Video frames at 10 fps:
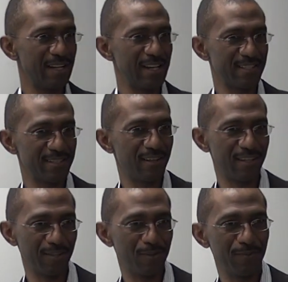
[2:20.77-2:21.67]
as a
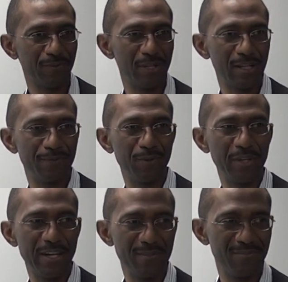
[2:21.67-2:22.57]
target goal for
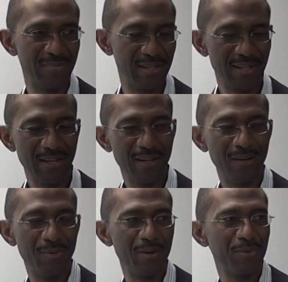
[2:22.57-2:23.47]
him?
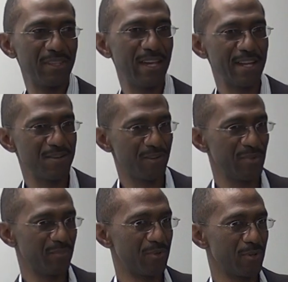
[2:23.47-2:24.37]
Why would that not
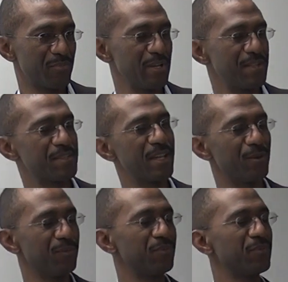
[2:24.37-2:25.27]
be appropriate? So
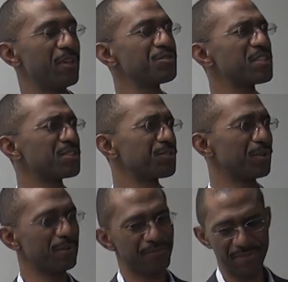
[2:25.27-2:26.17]
those are the
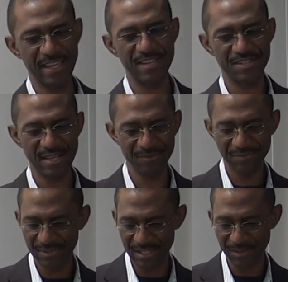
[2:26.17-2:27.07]
sort of things that
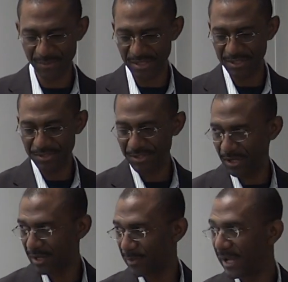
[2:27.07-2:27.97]
we're going to
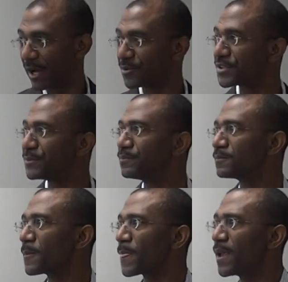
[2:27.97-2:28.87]
talk about.
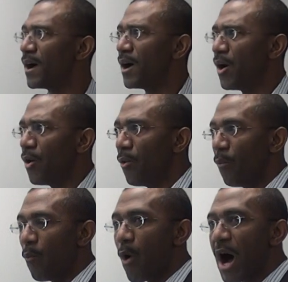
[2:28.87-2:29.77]

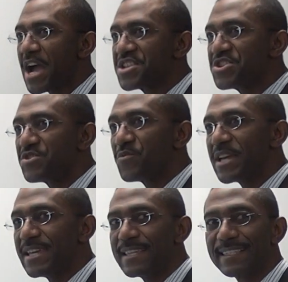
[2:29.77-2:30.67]
Why do
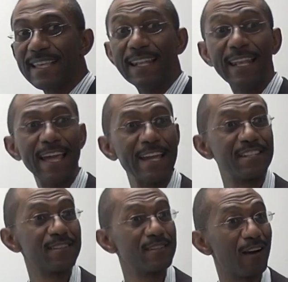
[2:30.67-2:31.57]
we
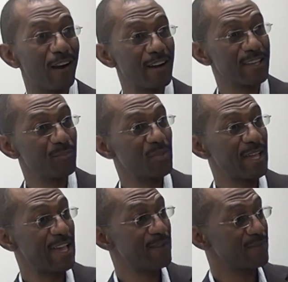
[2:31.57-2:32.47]
select target
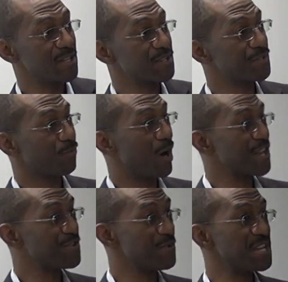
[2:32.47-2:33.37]
behaviors?
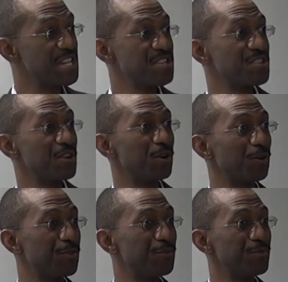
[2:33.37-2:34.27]
Why do we need to
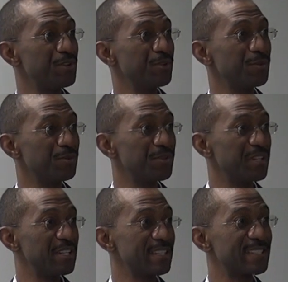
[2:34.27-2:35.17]
go through
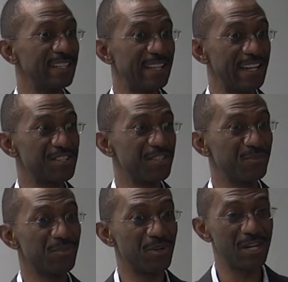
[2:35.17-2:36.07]
the selection
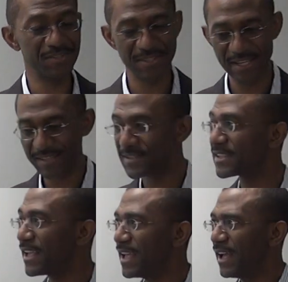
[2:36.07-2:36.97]

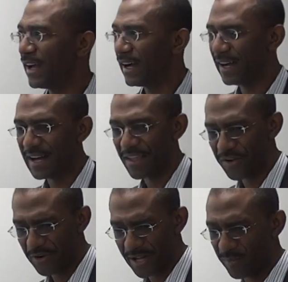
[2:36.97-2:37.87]
process?
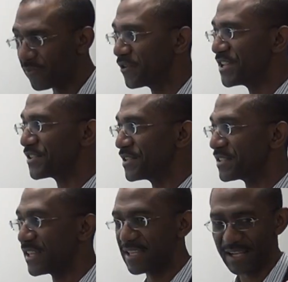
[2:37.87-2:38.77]
There are a number of reasons.
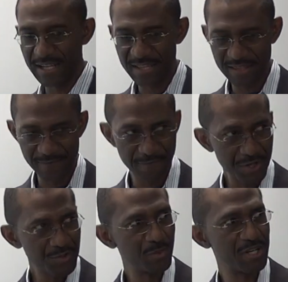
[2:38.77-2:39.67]
The
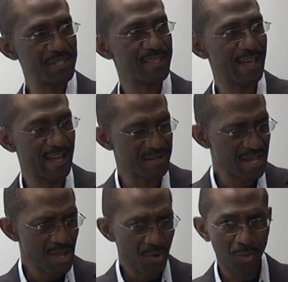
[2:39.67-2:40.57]
first one is that
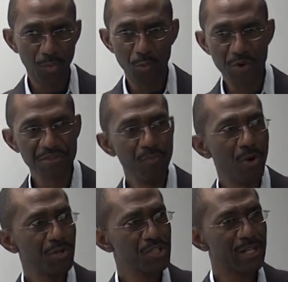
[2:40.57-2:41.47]
with
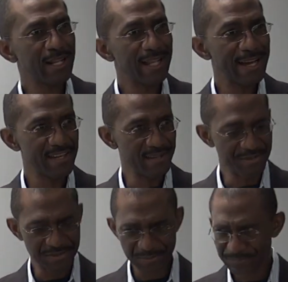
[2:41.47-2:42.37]
most
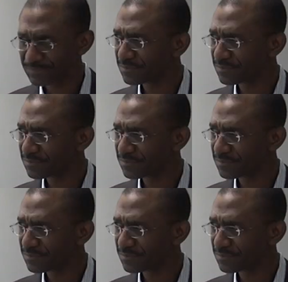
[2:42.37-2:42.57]
clients,